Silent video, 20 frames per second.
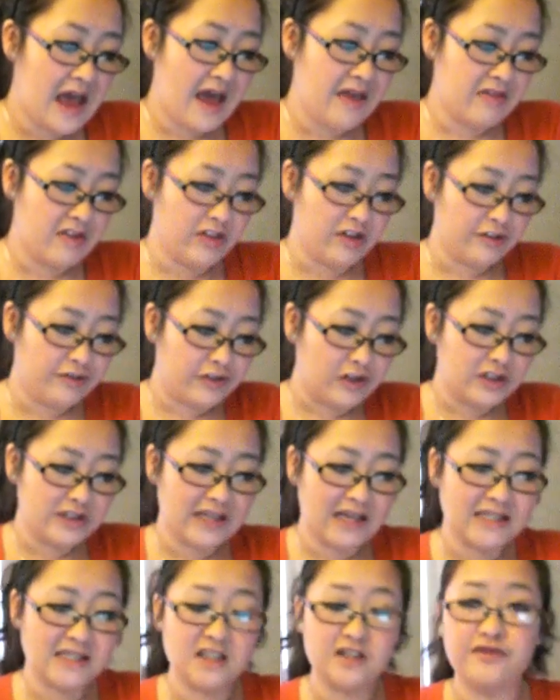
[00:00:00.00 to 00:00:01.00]
And then their full
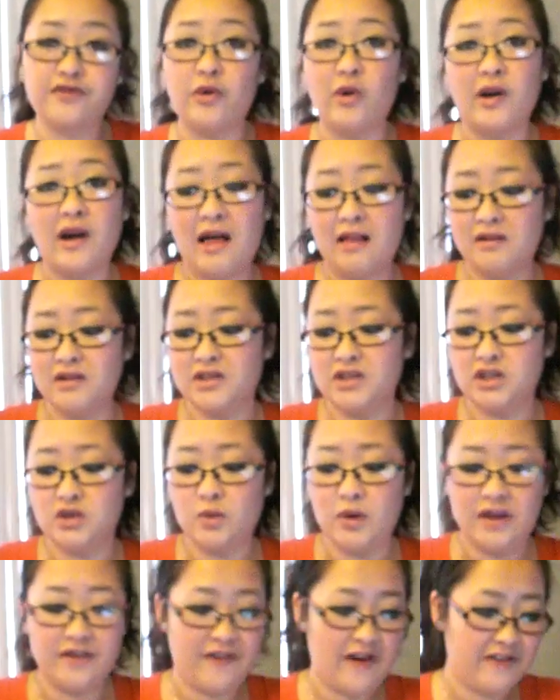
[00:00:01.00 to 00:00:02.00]
size is
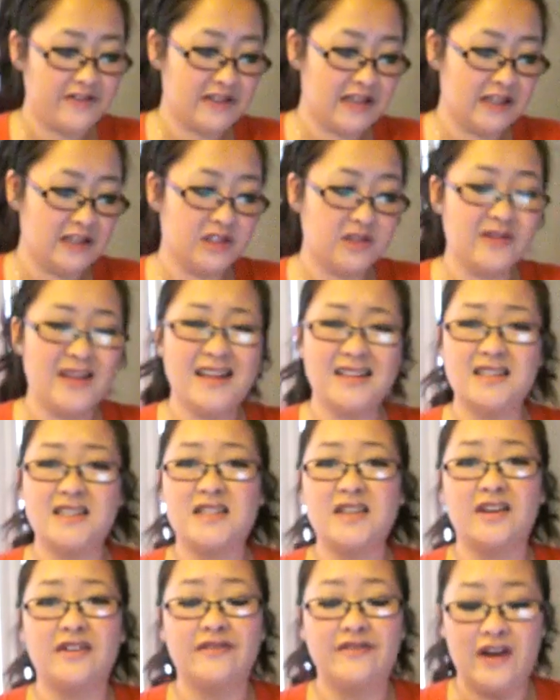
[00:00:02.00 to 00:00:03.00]
$4.25, so that's
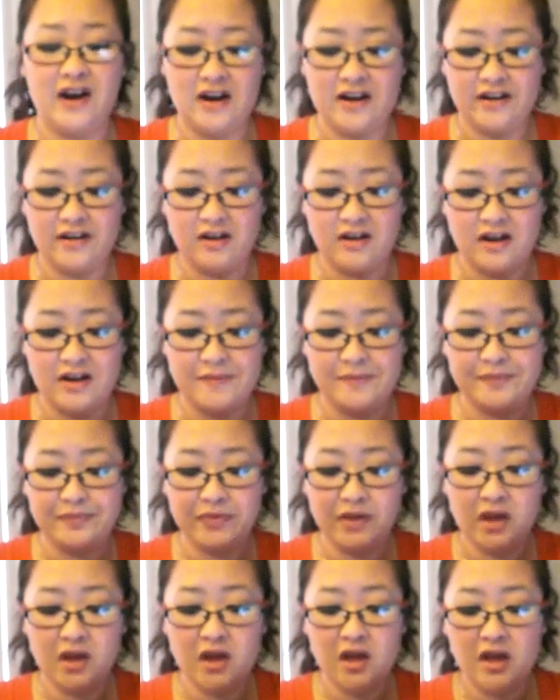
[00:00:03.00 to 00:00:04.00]
still very good.
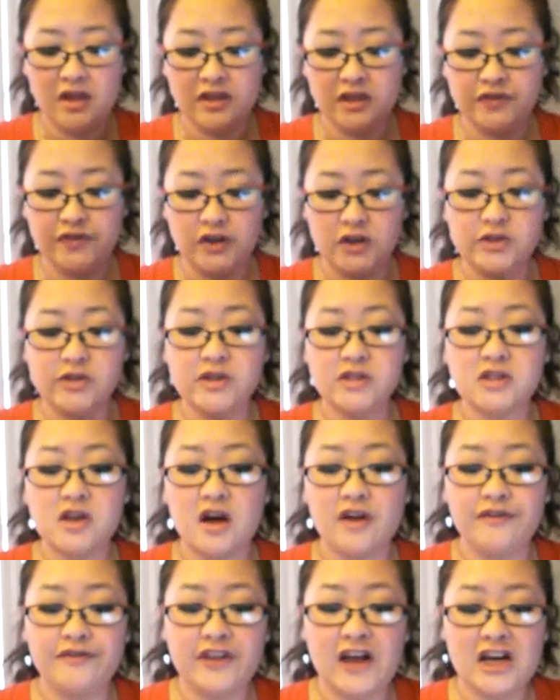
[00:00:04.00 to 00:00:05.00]
This first one is
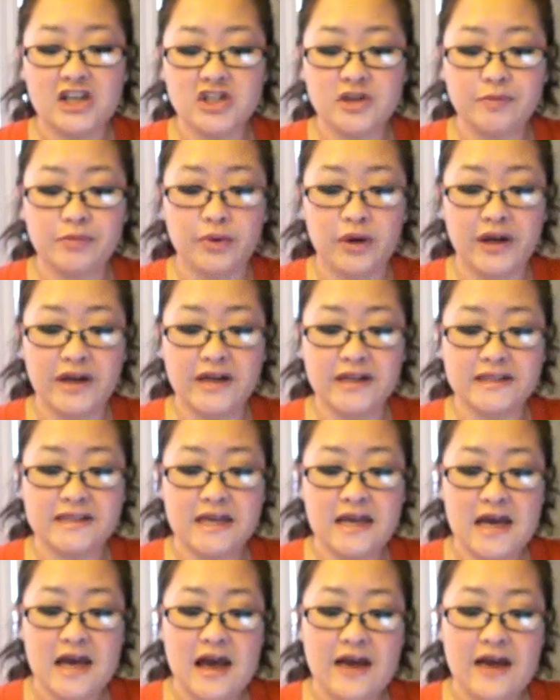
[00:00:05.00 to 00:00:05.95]
called Flash of Brilliance.